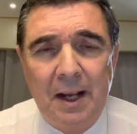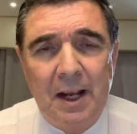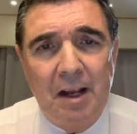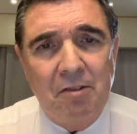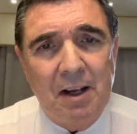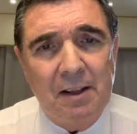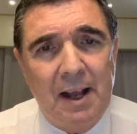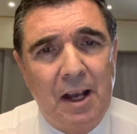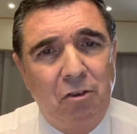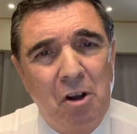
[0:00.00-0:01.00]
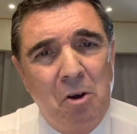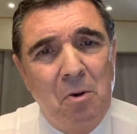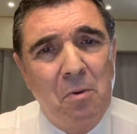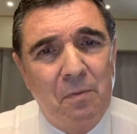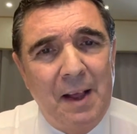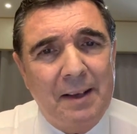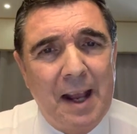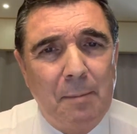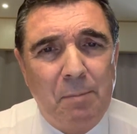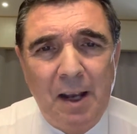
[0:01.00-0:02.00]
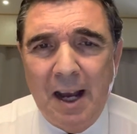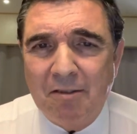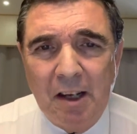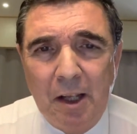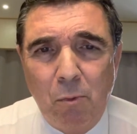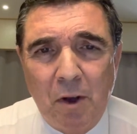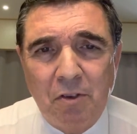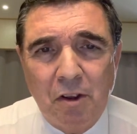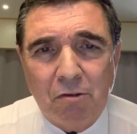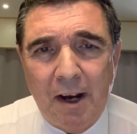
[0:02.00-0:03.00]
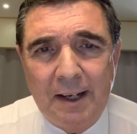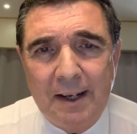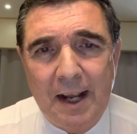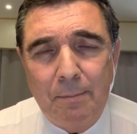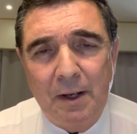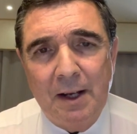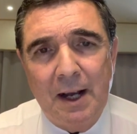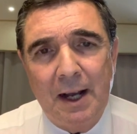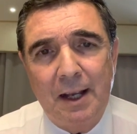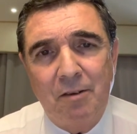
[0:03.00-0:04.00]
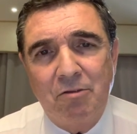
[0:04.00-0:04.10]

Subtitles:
and realize, that KPI really wasn't the right KPI. It